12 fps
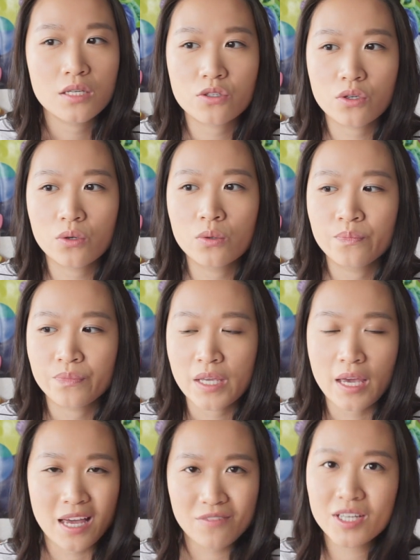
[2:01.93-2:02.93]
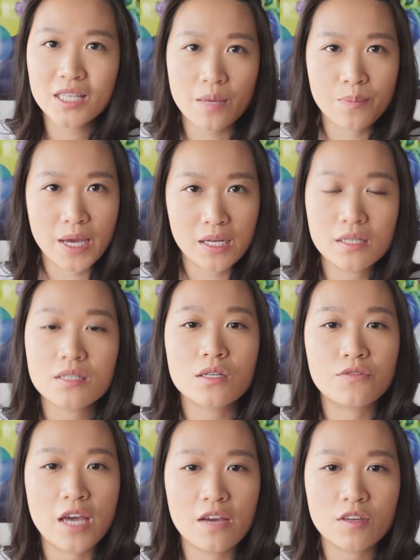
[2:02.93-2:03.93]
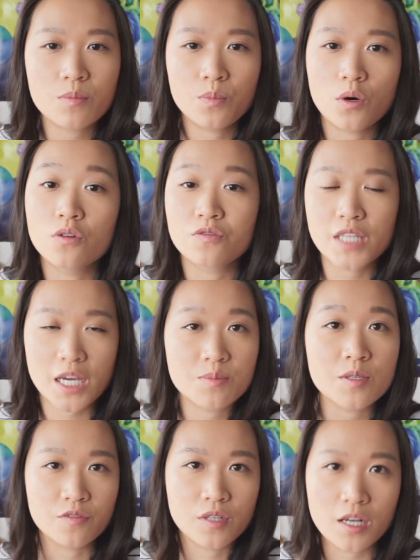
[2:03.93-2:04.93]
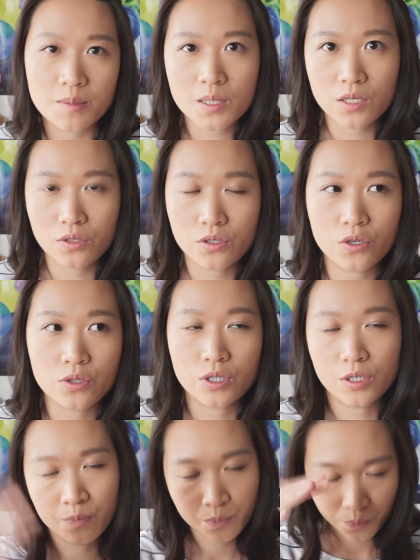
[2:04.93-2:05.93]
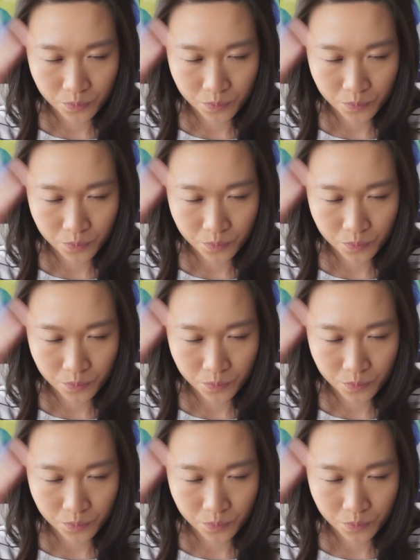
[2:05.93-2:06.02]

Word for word: So having that balance of having both types of clubs in your